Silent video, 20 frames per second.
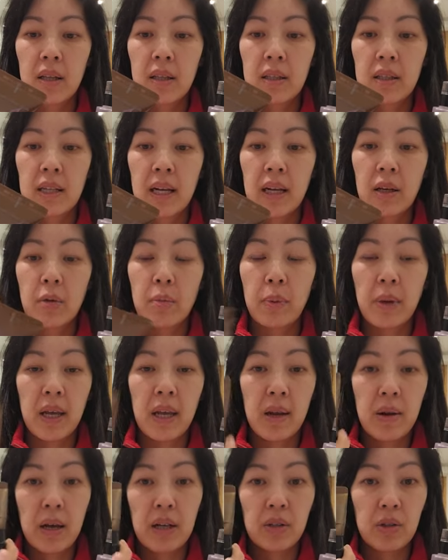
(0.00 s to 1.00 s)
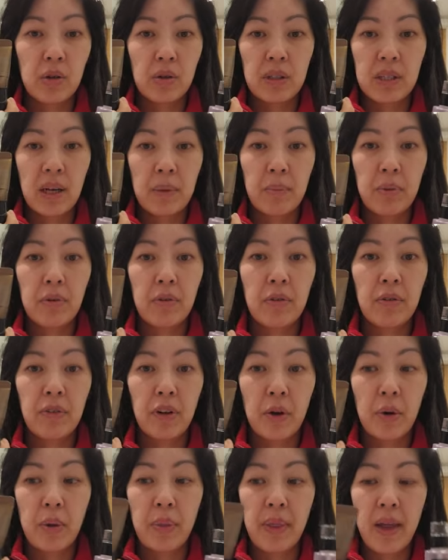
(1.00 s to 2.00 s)
Snail Bait. I'll do a separate
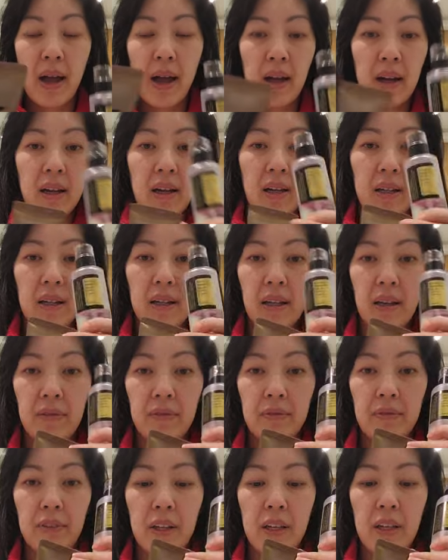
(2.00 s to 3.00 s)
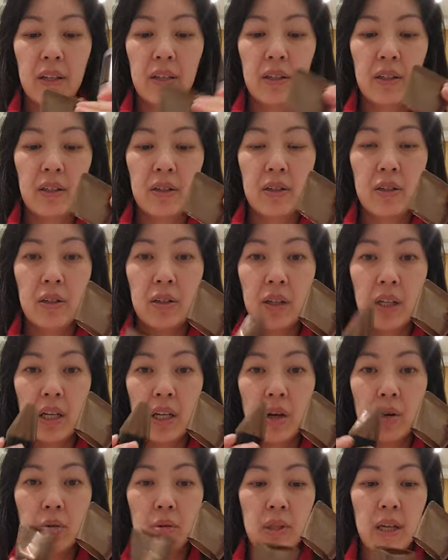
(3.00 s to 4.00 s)
review on that. I've done
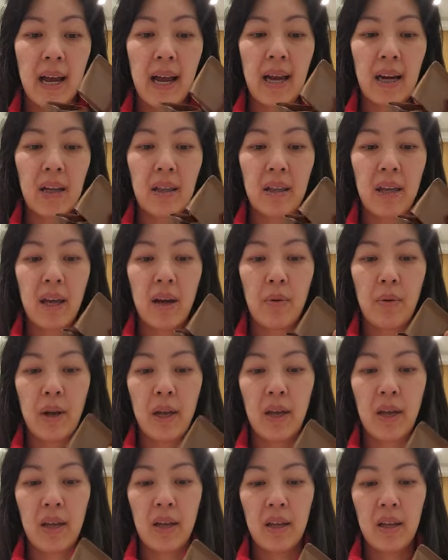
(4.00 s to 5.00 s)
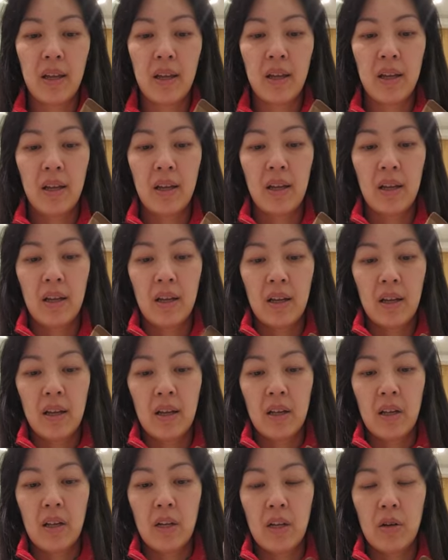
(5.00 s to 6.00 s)
the old hack there where
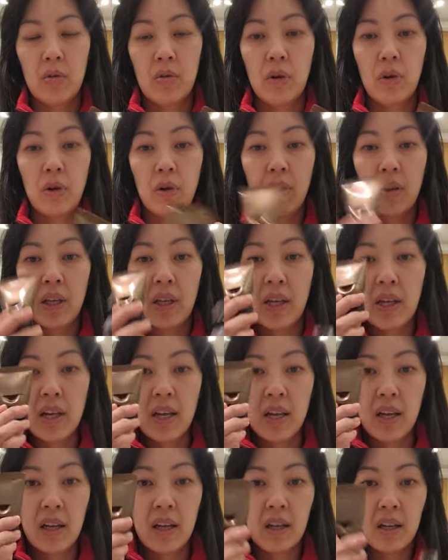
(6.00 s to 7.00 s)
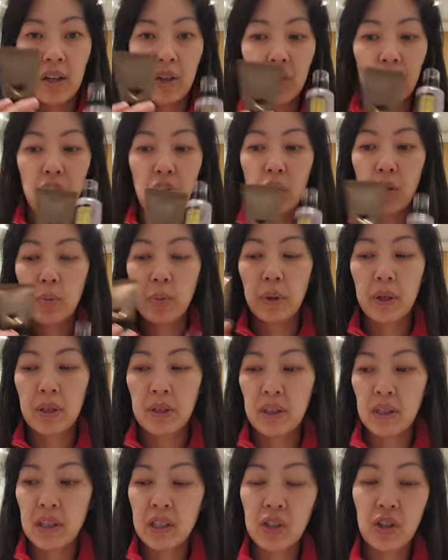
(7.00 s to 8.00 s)
you cut the tube,
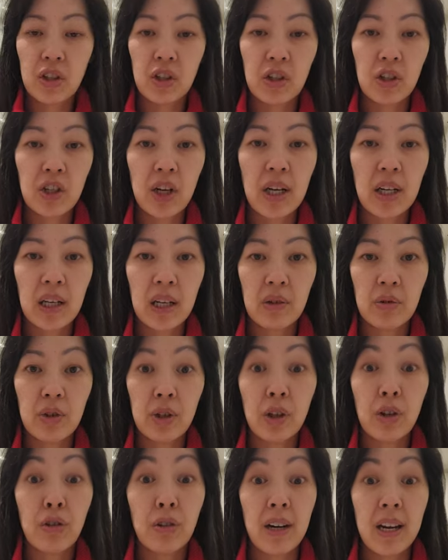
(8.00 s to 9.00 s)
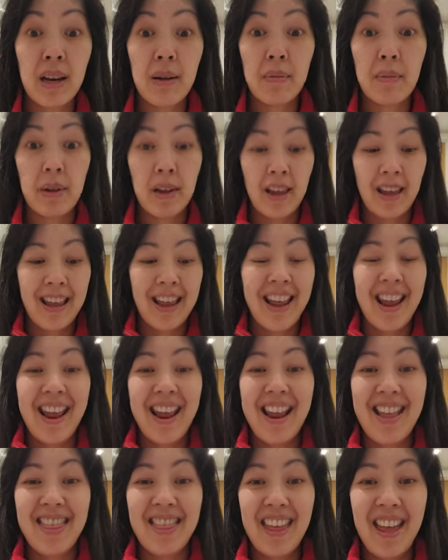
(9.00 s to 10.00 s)
because there's shed loads of cream
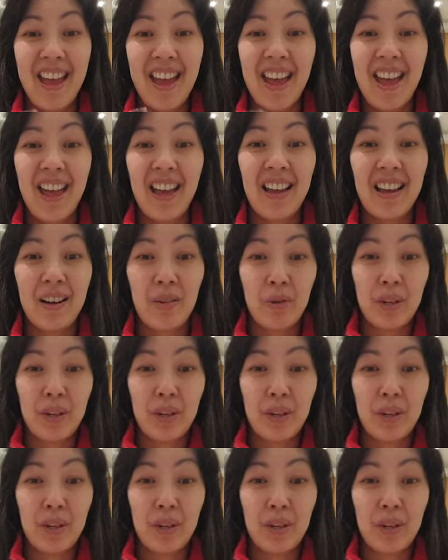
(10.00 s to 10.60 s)
in there.